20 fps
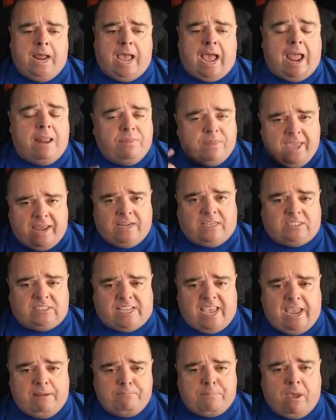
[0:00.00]
and then it's
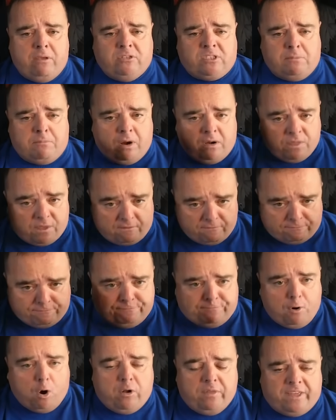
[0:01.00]
£10 a month
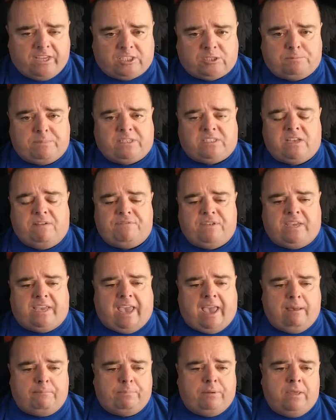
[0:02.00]
for this specific
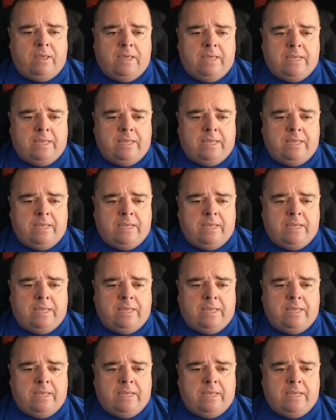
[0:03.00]
app.